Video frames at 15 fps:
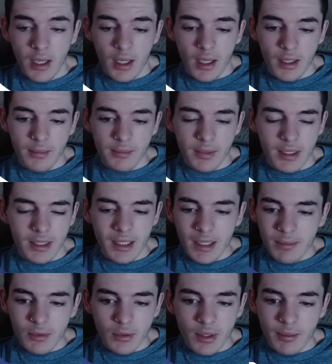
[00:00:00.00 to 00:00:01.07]
then
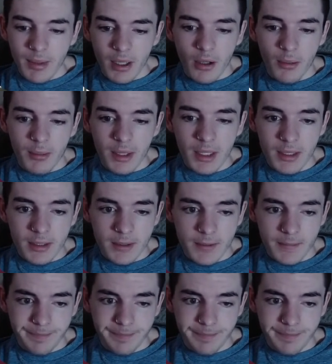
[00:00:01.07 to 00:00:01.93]
keep doing it by all means